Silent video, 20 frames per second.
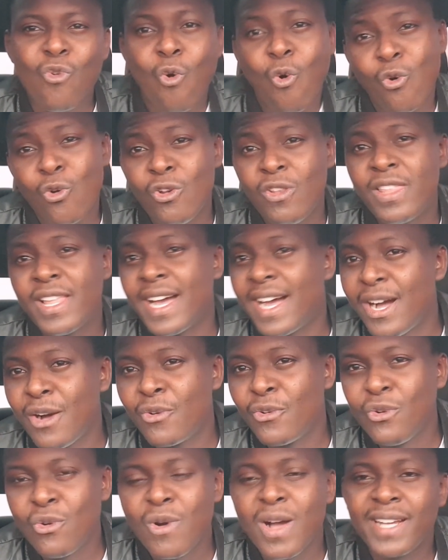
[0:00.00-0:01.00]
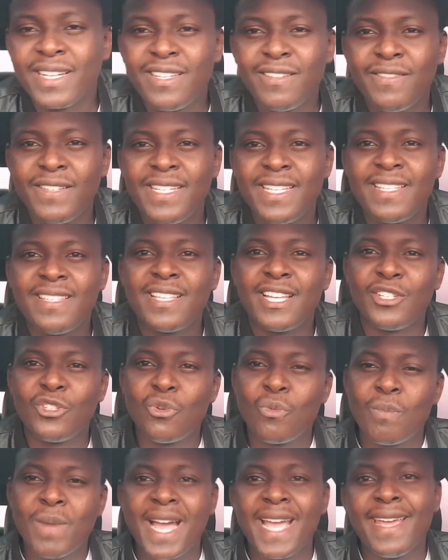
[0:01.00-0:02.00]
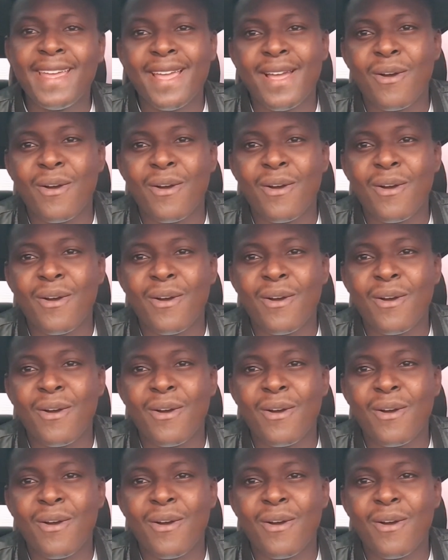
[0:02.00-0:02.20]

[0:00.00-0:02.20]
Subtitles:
all the outdoor activities that you might